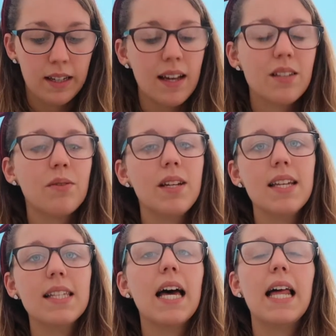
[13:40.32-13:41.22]
Next one
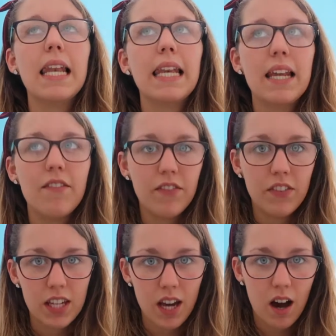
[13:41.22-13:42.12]
is
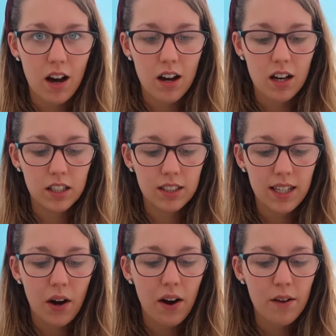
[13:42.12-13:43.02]
Olivia.
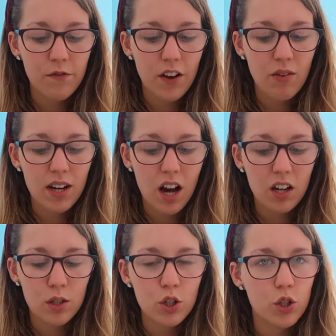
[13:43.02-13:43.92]
Now, I'm very
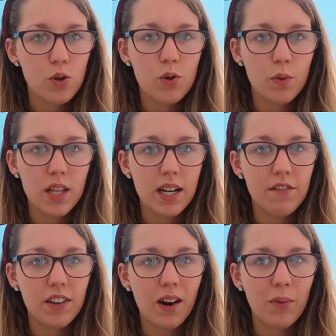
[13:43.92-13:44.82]
unsure with
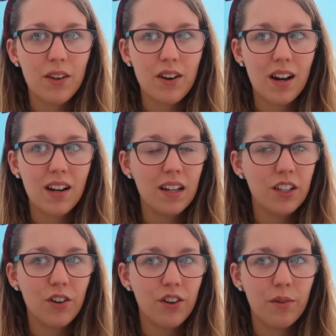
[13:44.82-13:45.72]
Olivia, whether I
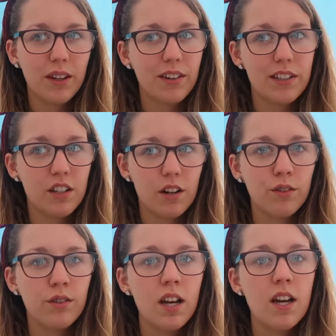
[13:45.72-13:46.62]
like her or whether I
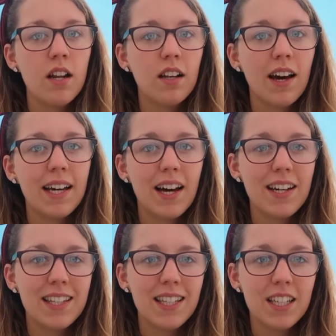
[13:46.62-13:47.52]
don't. Like,
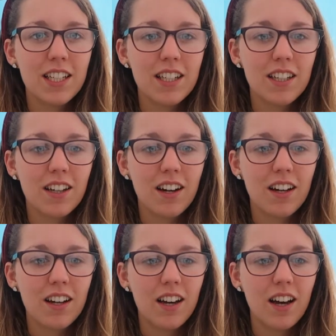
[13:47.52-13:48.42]
I think
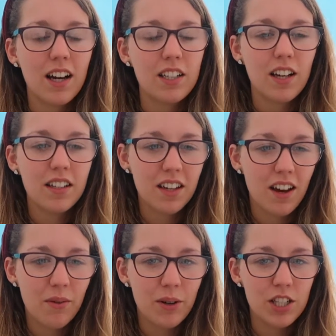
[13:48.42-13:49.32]
I like
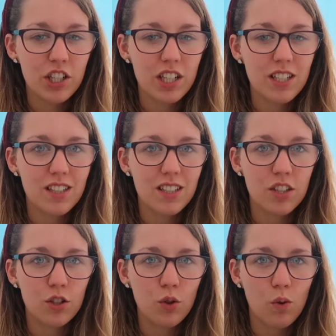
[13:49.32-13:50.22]
her when she's
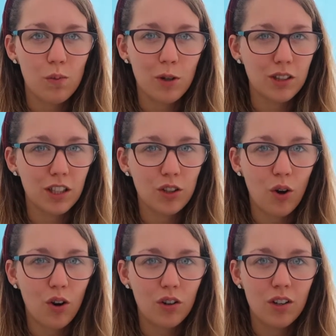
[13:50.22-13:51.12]
normal and
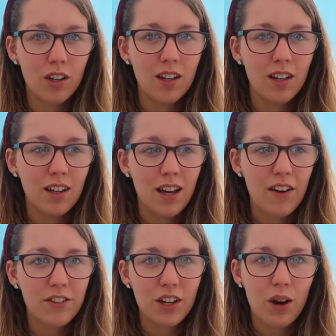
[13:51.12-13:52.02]
not
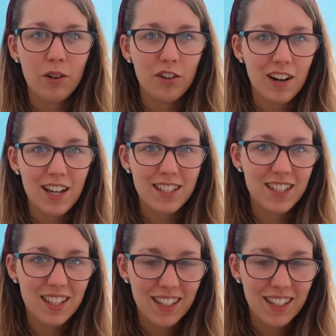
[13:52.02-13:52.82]
having a go at Chris.